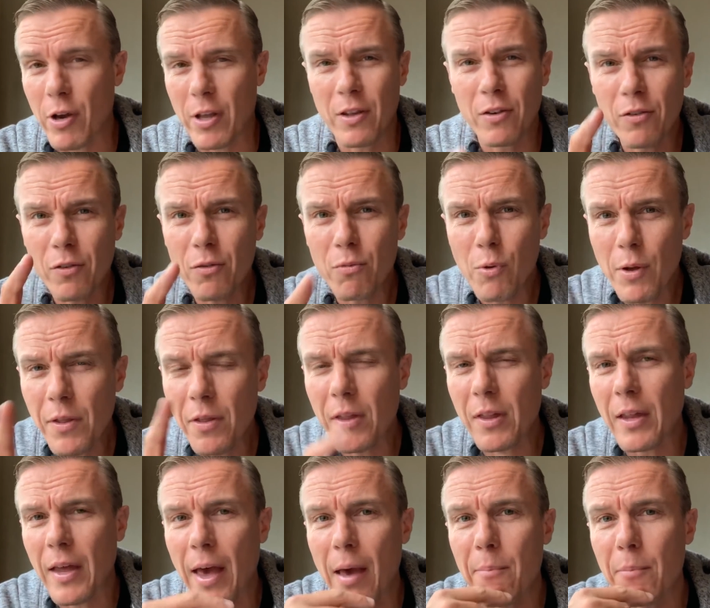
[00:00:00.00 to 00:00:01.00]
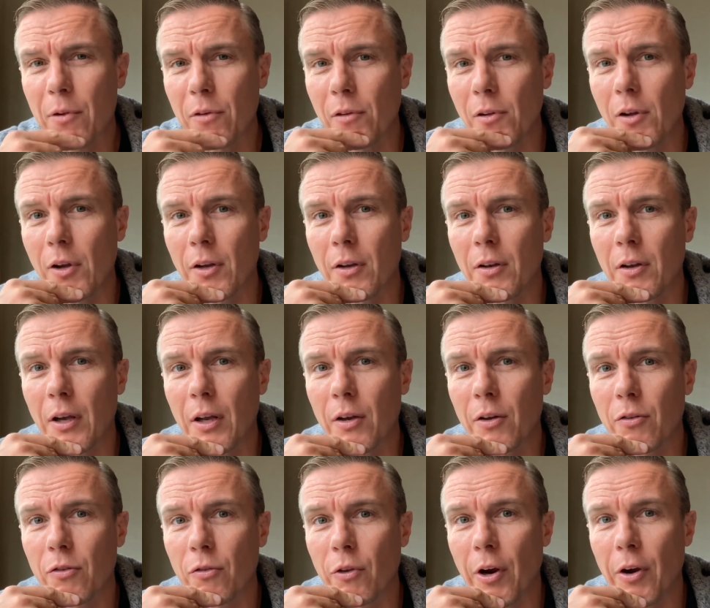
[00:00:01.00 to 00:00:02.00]
This is one thing that happens a lot in
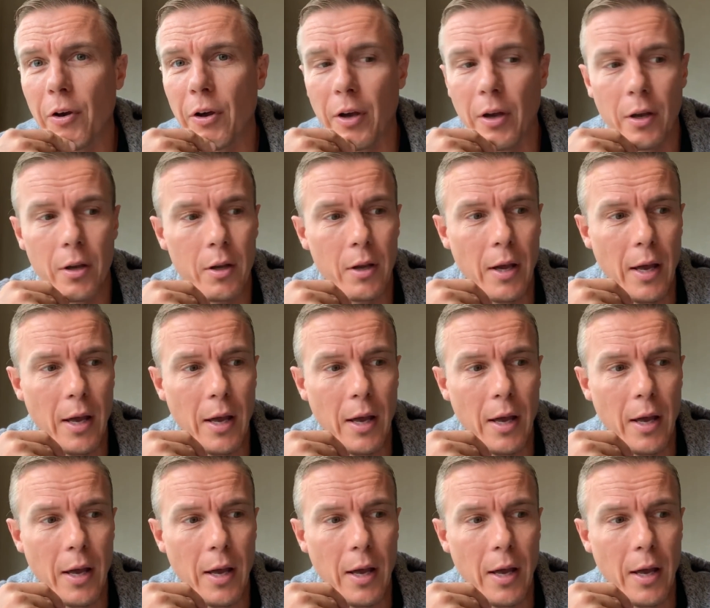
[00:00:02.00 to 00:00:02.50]
Australia.